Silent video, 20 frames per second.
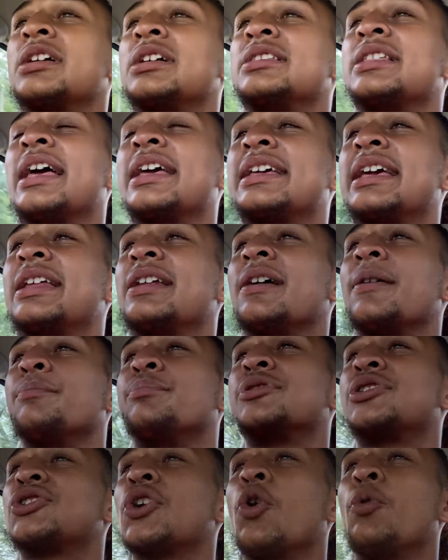they get
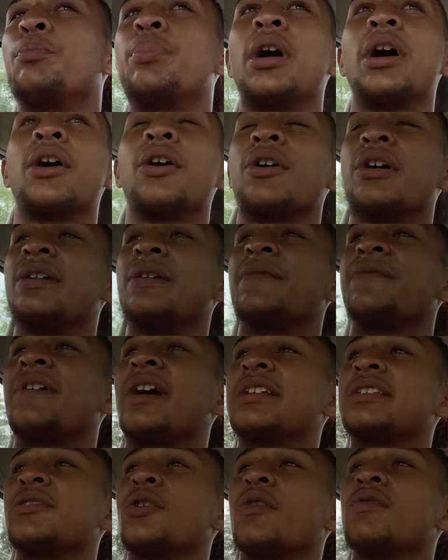so butthurt and
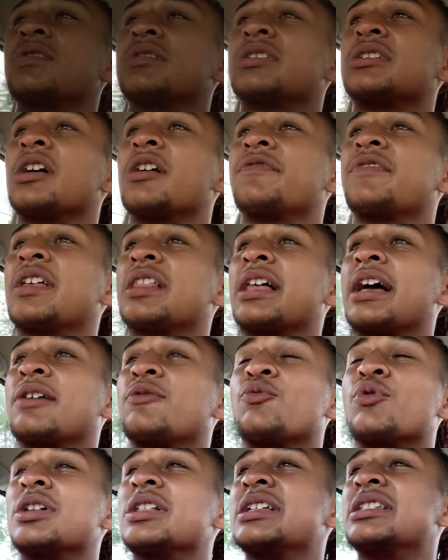affected over stuff that like
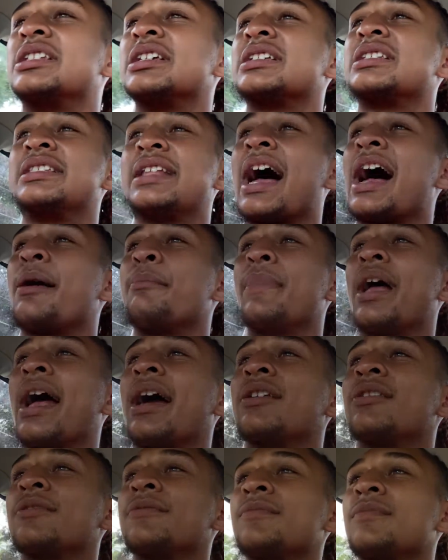really does not
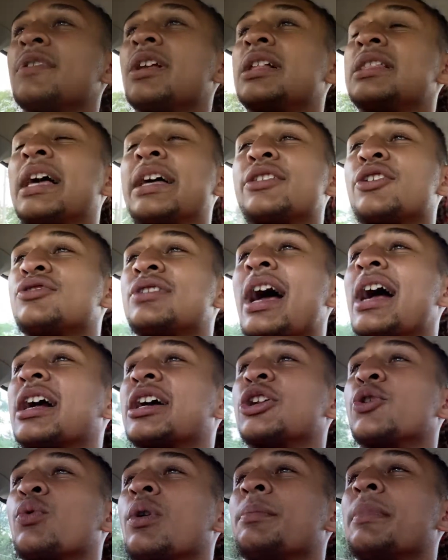matter. Like they're not
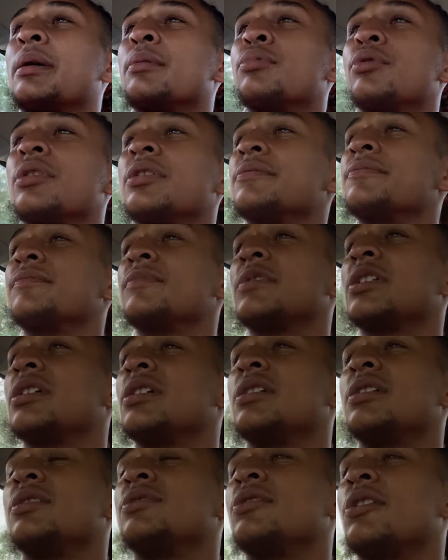gonna remember it,
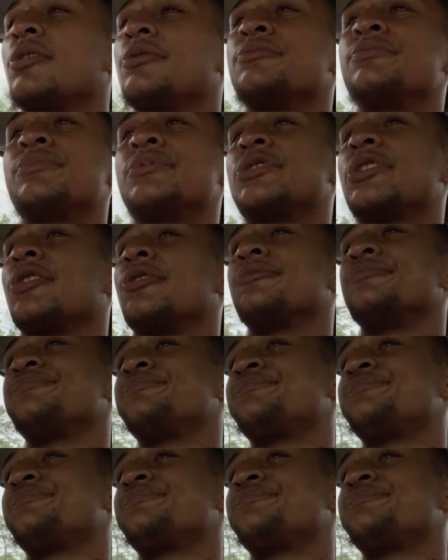you know. So